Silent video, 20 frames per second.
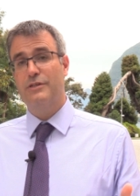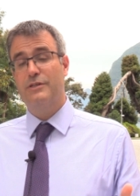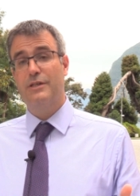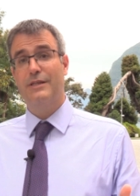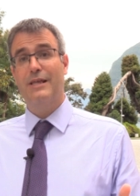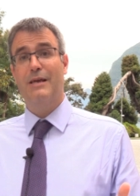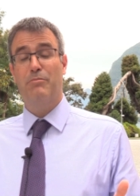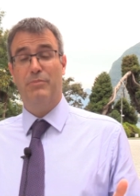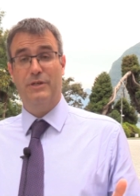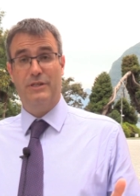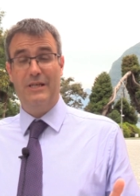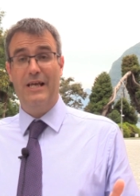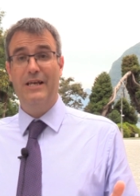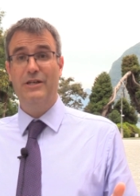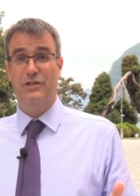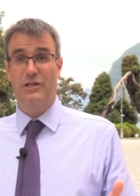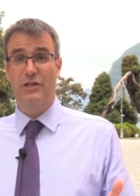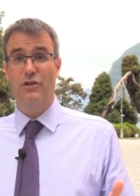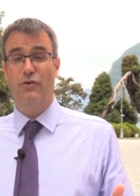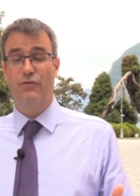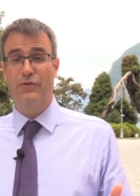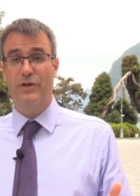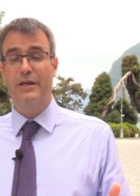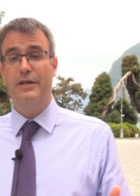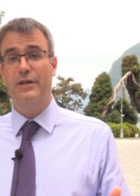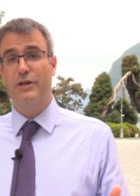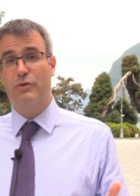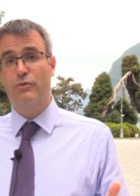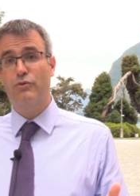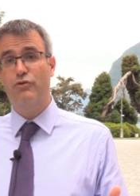to then potentially offer
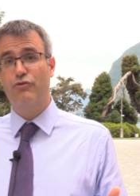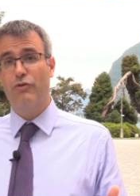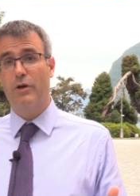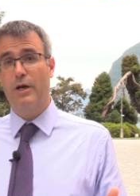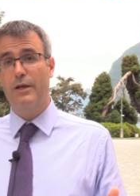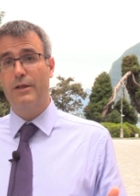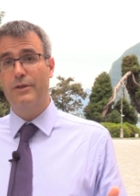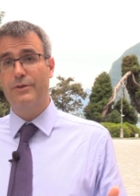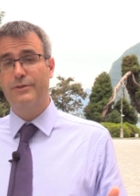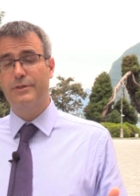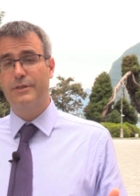clinical trials